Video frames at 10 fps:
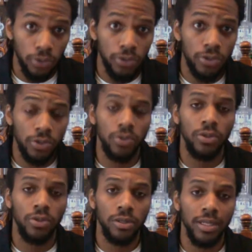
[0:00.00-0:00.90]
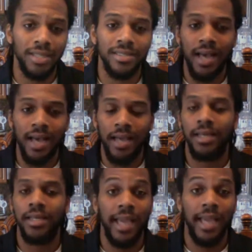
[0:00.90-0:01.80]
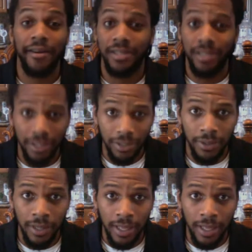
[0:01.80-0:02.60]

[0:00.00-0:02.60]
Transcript: school, it's not going to guarantee you